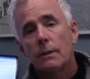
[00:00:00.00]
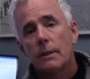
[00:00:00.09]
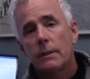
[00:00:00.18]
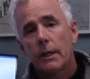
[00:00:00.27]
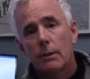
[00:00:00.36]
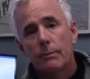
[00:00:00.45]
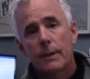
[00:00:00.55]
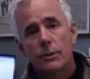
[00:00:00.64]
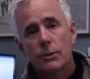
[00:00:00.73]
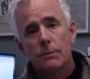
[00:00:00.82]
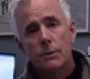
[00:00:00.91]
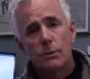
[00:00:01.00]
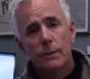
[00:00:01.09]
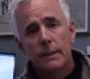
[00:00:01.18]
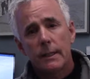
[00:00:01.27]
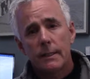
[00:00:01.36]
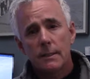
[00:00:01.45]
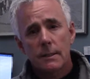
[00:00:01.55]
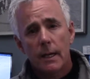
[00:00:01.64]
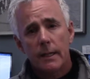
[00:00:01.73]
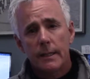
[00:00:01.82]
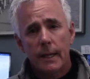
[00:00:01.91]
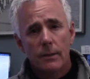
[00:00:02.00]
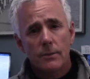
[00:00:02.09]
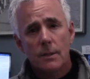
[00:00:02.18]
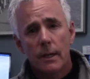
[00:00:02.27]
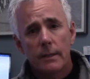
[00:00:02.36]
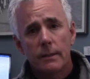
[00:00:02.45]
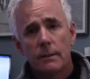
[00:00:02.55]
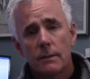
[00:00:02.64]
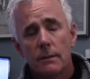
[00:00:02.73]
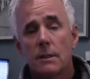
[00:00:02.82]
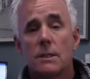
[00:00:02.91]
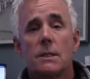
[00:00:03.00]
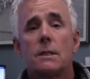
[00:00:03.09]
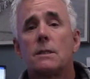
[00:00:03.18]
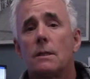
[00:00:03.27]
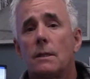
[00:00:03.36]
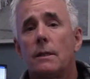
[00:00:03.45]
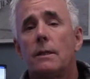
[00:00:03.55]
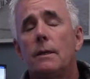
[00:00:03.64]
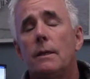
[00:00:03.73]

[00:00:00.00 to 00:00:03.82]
and the air pressure between the inside and the outside consistently.